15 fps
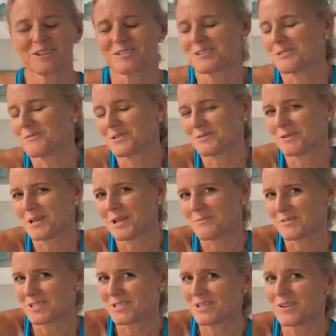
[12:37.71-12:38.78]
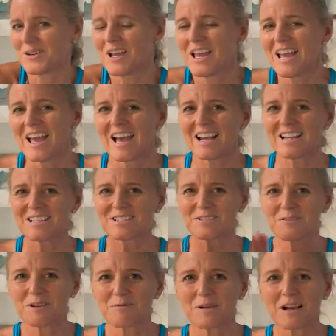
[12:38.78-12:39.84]
so that makes me happy too. And he's
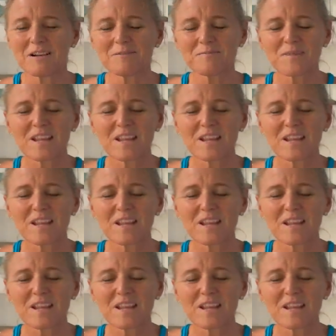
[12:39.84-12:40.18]
doing well.